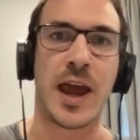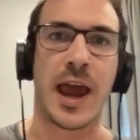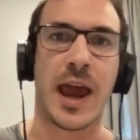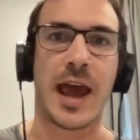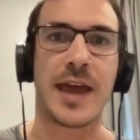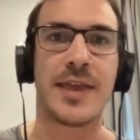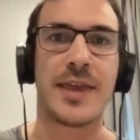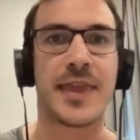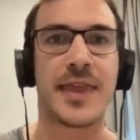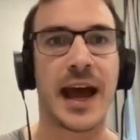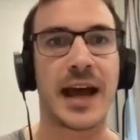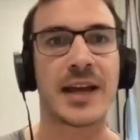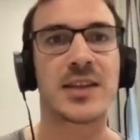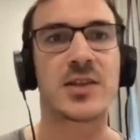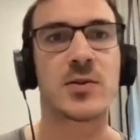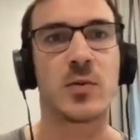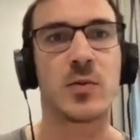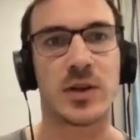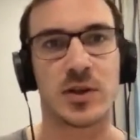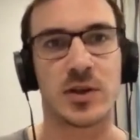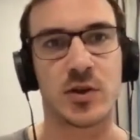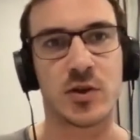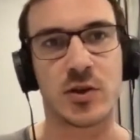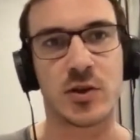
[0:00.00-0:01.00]
And that's
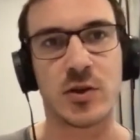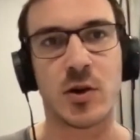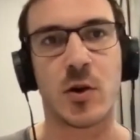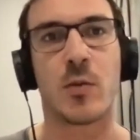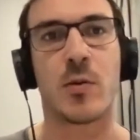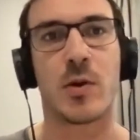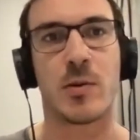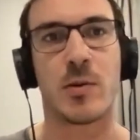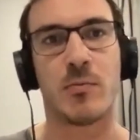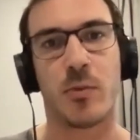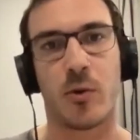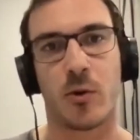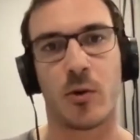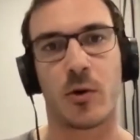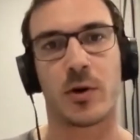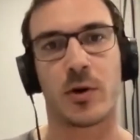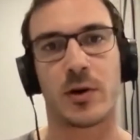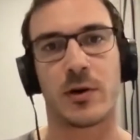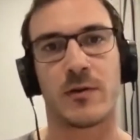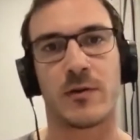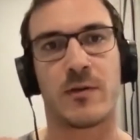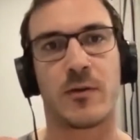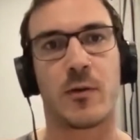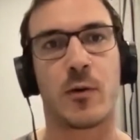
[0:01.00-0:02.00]
what's so
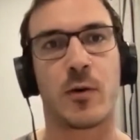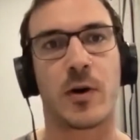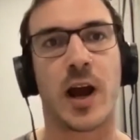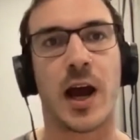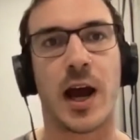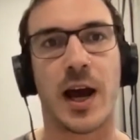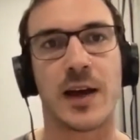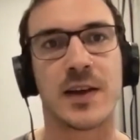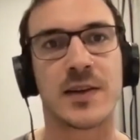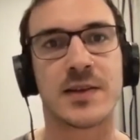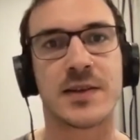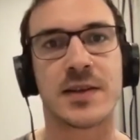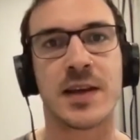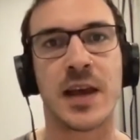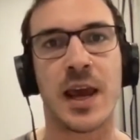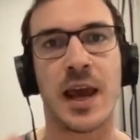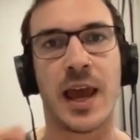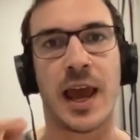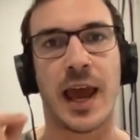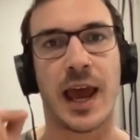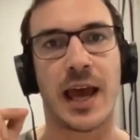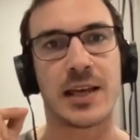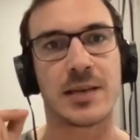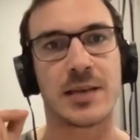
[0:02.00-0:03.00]
important for us
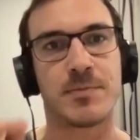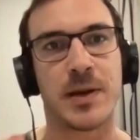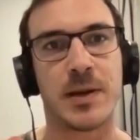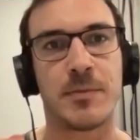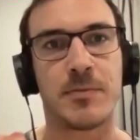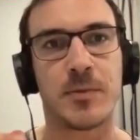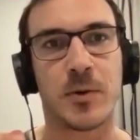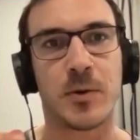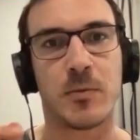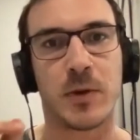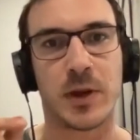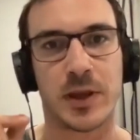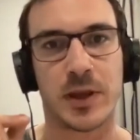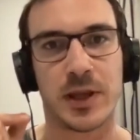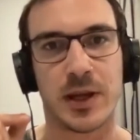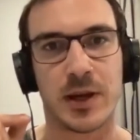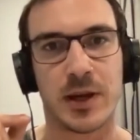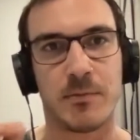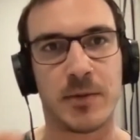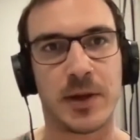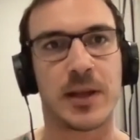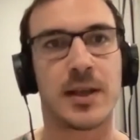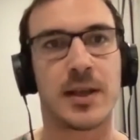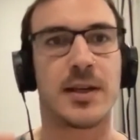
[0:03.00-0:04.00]
as people with the
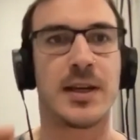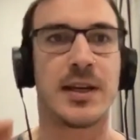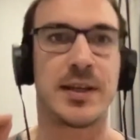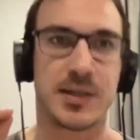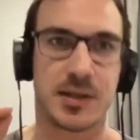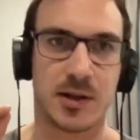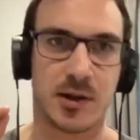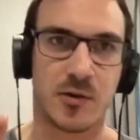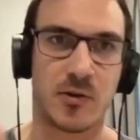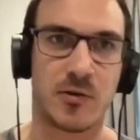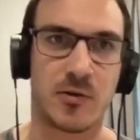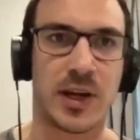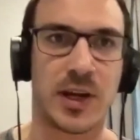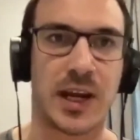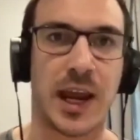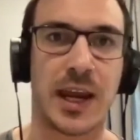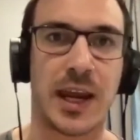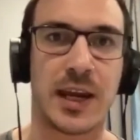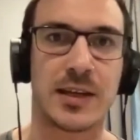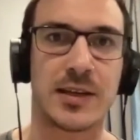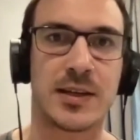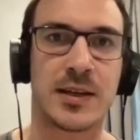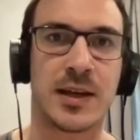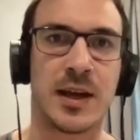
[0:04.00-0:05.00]
ability to
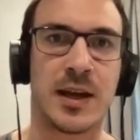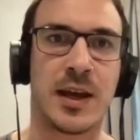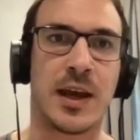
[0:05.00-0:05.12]
create,